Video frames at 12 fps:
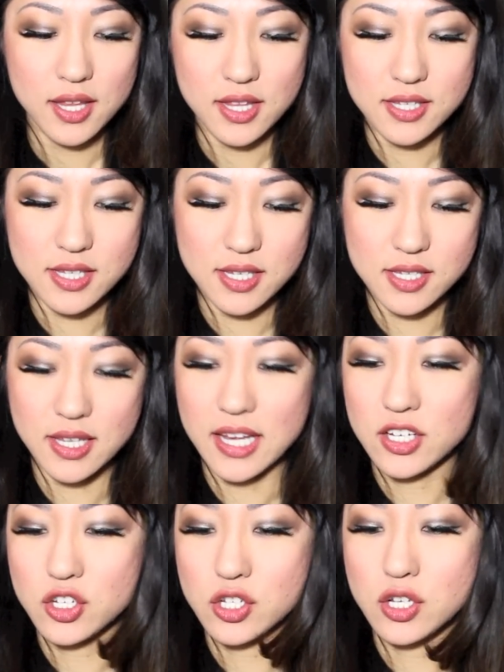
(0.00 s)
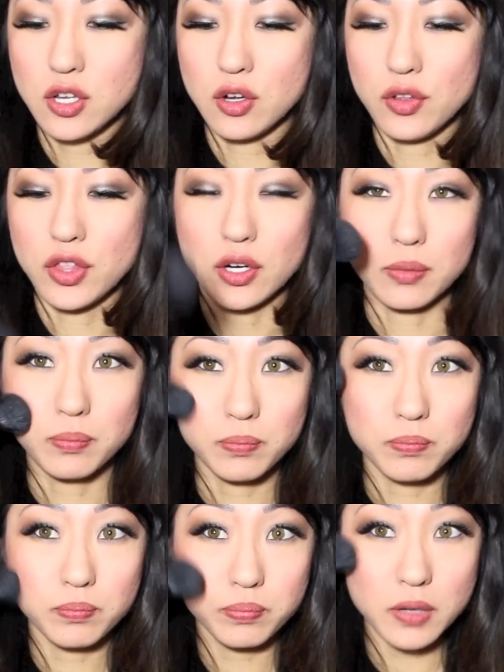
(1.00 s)
This is like just, you know, their
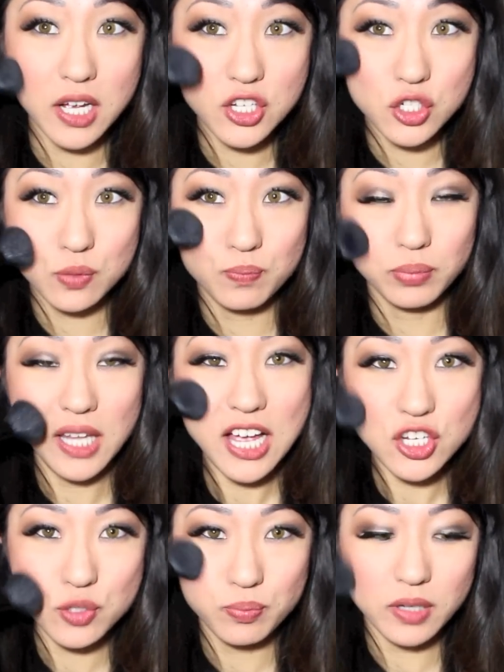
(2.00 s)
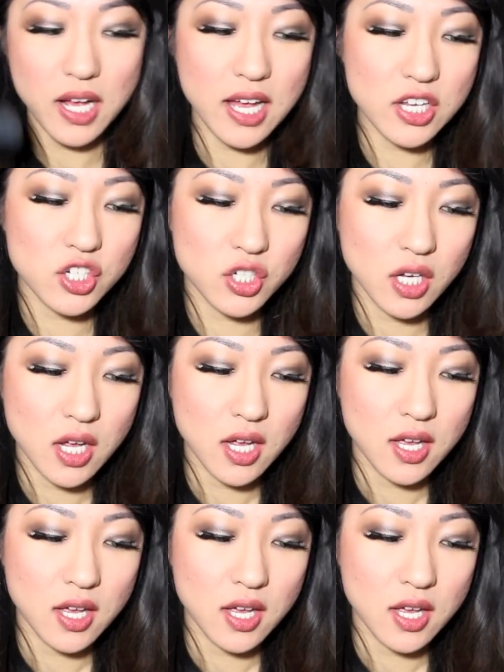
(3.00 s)
brush, blush brush,